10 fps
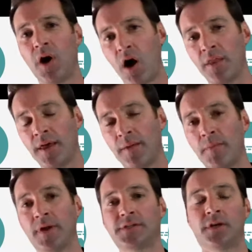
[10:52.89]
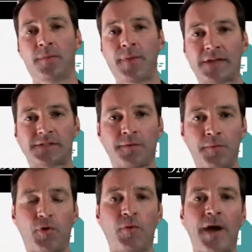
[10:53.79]
on them until I'm asking
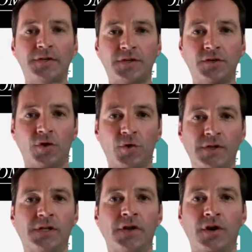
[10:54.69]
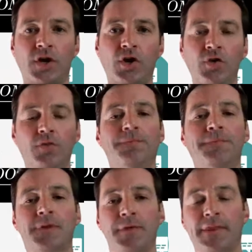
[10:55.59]
them to pull them out to do a Quizlet or a Kahoot,
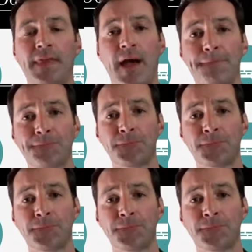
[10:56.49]
something like that.